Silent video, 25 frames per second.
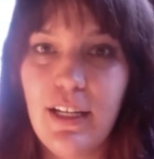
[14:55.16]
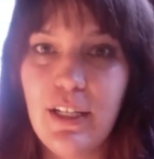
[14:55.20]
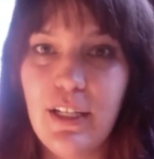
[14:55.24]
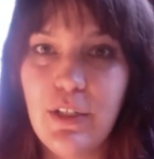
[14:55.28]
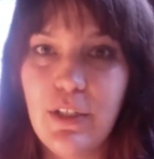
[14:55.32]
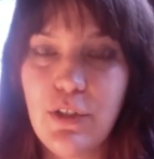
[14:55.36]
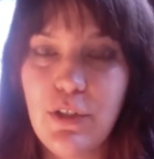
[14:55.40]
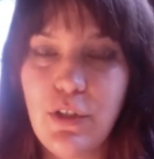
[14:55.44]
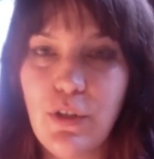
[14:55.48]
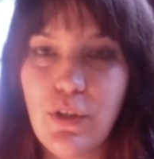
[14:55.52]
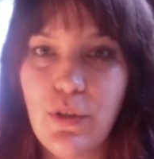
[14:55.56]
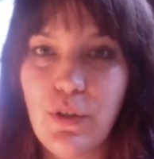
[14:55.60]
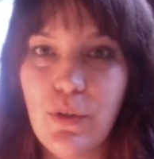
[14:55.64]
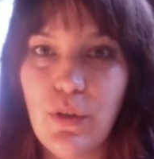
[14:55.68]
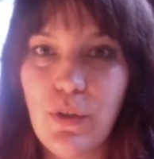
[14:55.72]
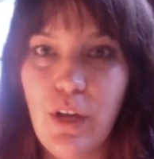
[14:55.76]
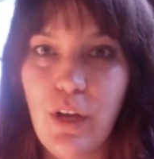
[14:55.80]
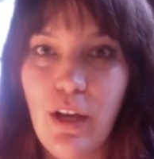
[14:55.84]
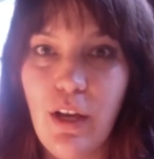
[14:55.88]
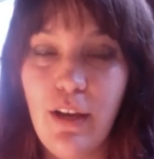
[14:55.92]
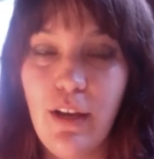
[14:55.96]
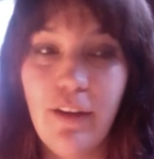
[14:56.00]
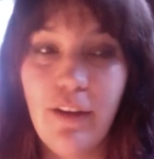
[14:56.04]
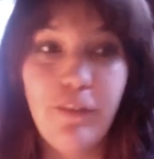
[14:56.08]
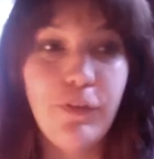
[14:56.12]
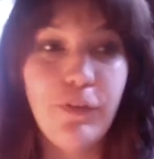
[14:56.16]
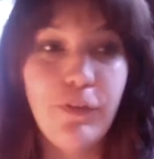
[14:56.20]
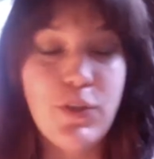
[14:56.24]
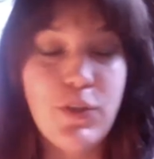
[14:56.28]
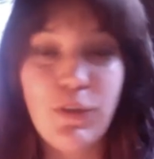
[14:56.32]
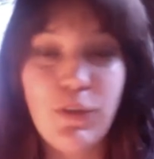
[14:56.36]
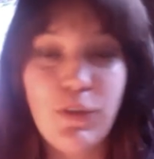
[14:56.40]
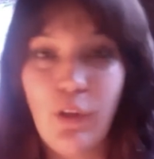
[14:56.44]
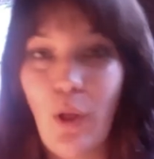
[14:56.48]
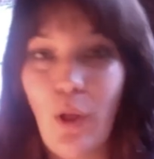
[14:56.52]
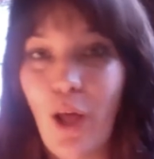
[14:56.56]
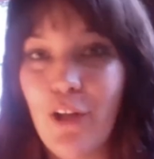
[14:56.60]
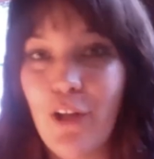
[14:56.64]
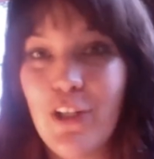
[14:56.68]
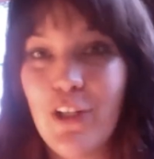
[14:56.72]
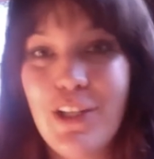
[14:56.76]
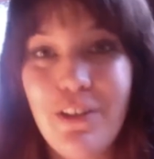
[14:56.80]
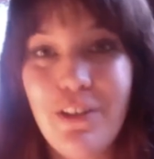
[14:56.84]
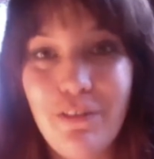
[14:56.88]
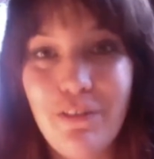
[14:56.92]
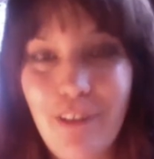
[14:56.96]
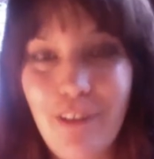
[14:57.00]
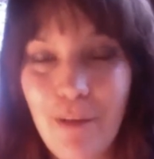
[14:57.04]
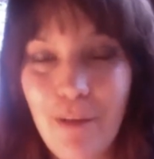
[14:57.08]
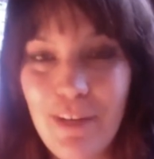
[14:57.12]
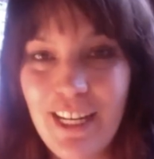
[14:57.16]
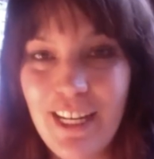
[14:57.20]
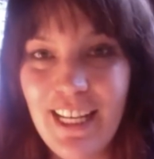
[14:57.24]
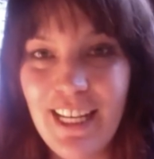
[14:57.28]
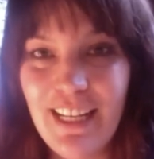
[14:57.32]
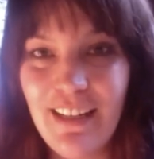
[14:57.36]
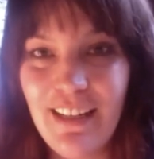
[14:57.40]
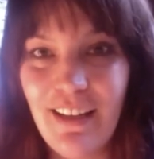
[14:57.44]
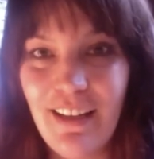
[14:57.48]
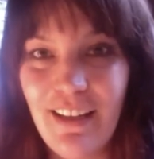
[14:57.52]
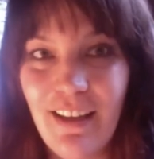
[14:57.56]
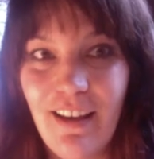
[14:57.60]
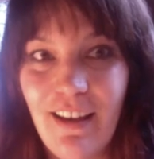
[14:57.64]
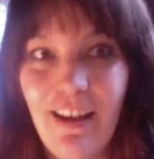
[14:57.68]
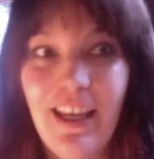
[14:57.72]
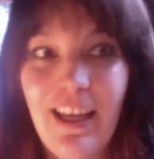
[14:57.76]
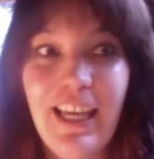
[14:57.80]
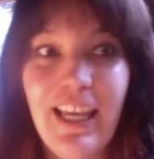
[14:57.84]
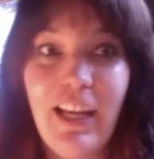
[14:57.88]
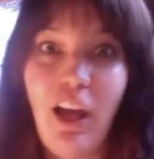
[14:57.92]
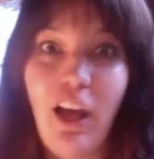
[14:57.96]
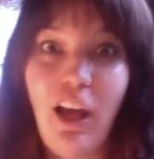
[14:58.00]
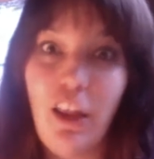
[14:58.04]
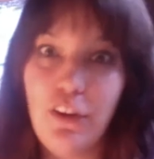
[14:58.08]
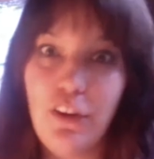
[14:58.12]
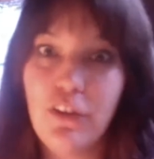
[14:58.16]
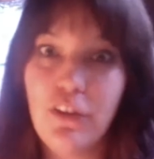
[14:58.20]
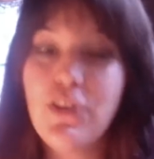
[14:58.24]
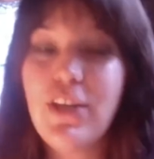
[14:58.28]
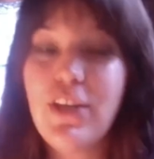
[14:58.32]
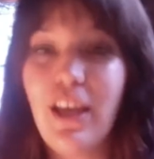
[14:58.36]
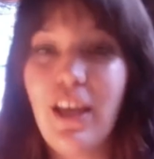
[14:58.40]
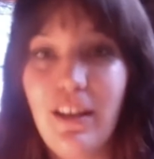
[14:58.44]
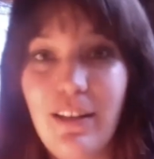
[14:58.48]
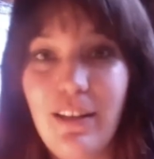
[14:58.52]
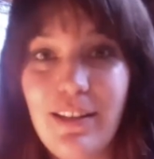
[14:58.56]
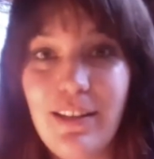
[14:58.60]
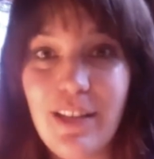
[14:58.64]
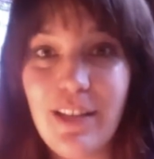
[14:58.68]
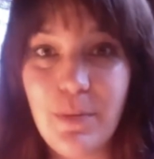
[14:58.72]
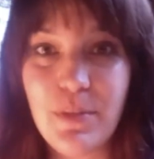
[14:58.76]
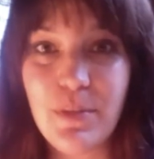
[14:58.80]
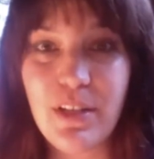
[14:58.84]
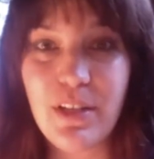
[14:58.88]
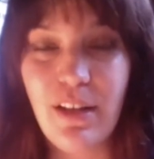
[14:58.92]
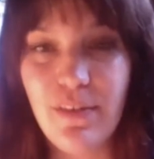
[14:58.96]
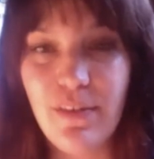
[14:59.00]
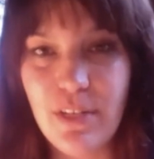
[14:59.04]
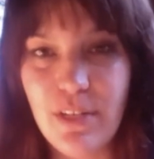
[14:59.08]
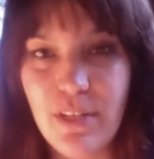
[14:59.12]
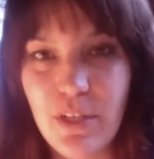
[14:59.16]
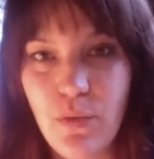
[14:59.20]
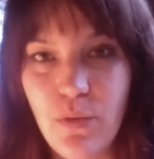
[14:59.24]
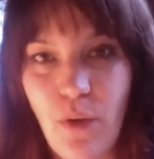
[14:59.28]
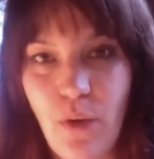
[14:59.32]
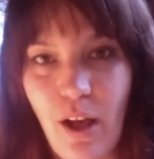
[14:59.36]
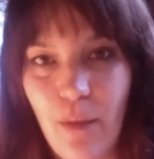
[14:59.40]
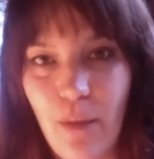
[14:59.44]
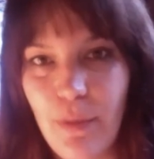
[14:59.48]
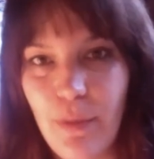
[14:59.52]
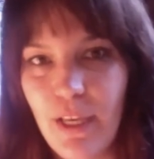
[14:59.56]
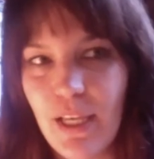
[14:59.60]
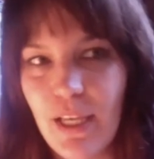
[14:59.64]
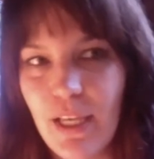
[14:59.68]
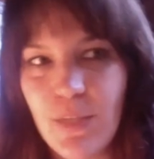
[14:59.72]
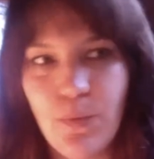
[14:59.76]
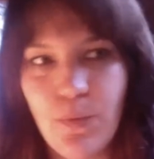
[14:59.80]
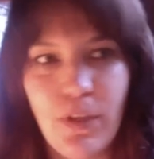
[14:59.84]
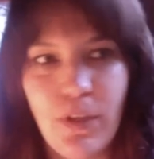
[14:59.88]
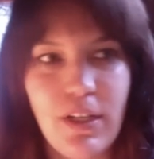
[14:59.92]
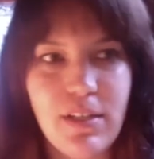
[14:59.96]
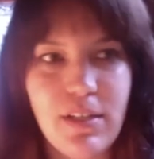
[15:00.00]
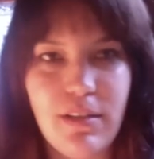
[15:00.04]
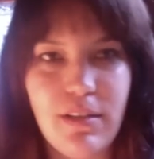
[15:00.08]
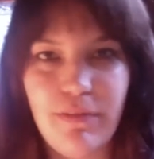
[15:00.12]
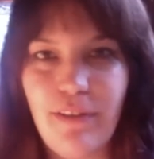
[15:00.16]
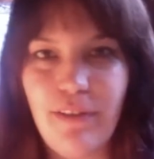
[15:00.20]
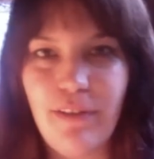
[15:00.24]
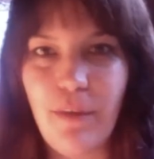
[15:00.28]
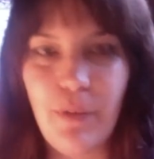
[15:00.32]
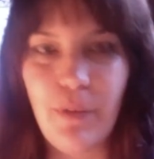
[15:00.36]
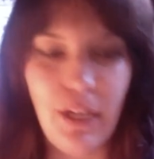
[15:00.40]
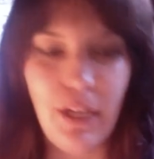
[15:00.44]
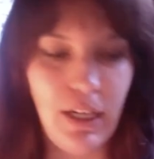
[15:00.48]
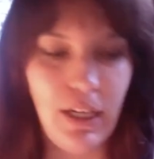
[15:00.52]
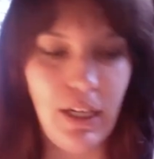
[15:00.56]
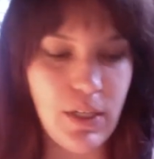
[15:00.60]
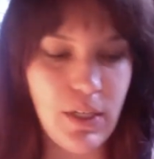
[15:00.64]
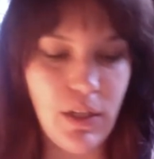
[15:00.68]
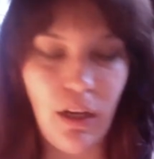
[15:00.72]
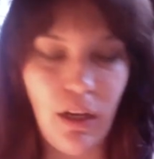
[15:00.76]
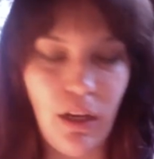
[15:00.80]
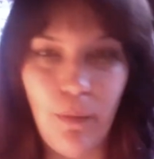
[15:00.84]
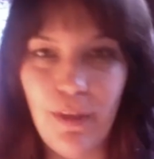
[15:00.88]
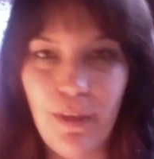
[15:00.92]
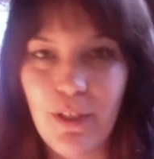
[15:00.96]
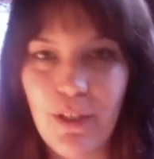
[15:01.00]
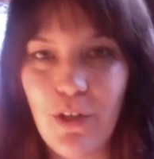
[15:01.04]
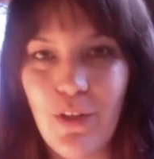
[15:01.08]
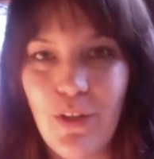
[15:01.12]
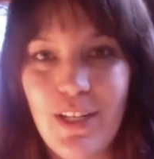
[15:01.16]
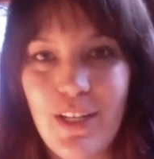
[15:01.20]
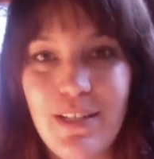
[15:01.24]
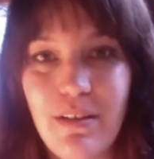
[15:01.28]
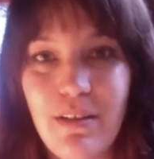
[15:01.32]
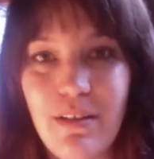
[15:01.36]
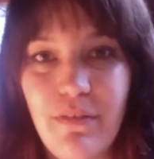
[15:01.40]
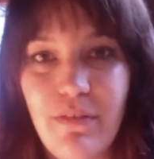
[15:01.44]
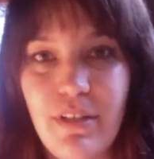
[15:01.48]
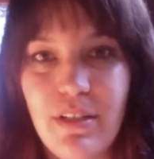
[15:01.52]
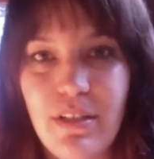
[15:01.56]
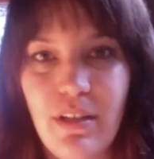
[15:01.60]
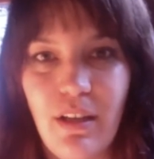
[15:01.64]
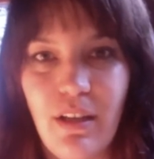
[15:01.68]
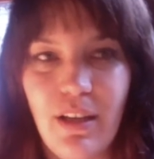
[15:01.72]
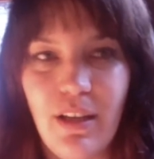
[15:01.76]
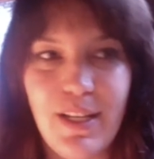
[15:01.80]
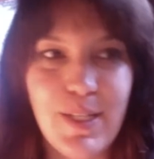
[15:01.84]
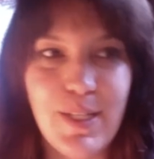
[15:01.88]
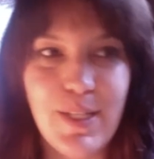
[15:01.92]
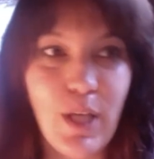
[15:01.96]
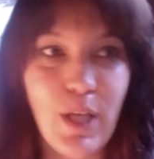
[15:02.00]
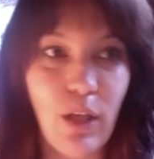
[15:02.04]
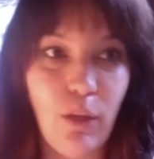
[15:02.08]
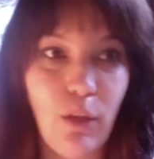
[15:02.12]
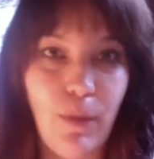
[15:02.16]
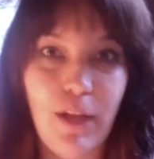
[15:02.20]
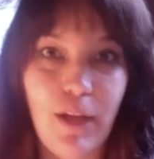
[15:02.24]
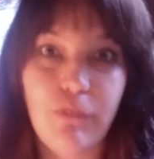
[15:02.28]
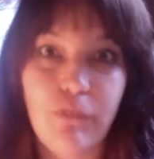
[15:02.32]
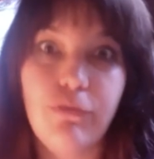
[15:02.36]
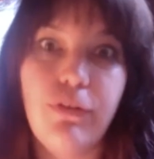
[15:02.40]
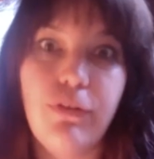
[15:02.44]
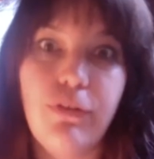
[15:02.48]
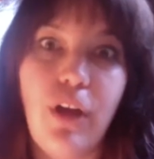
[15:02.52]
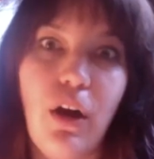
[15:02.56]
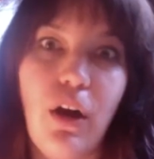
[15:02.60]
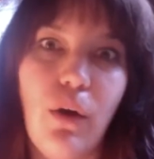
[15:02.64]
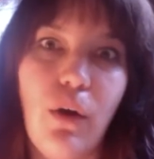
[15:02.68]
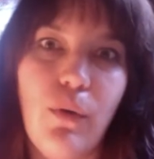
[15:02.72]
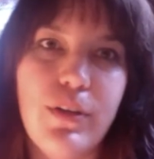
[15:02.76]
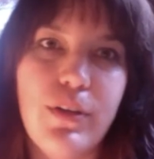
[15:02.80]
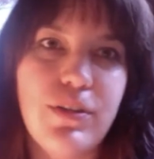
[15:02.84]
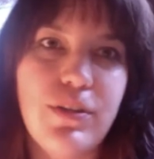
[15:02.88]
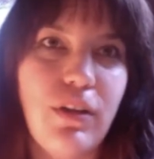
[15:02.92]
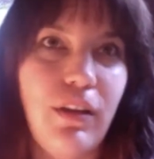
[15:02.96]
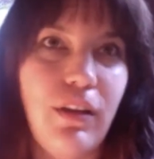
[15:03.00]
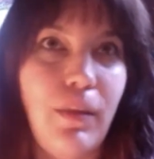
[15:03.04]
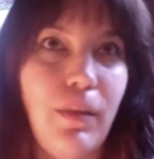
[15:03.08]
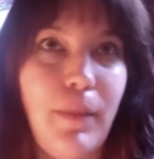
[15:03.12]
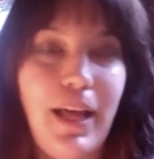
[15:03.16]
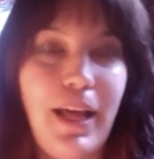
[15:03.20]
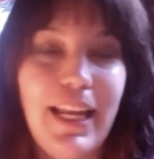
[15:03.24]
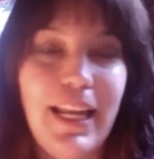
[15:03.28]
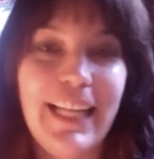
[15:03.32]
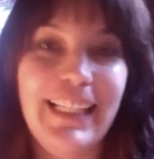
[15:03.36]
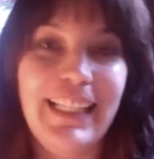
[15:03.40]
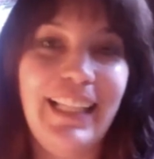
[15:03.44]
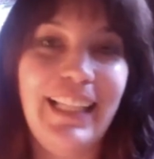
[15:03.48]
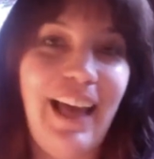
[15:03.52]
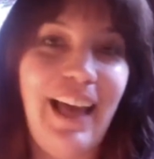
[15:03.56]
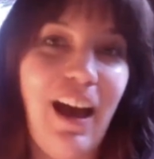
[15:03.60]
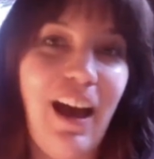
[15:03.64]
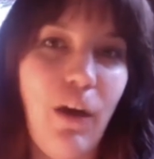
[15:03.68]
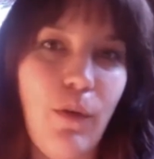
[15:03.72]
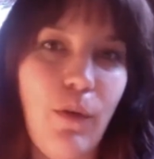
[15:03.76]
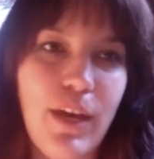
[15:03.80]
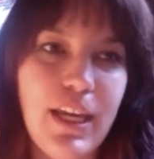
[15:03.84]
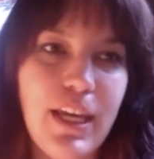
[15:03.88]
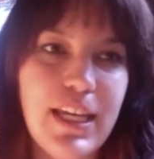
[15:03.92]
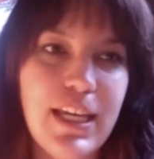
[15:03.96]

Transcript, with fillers: to first of all honor the feminine in others and in themselves as well because what is the feminine it's all about creativity it's all about flow it's all about allowing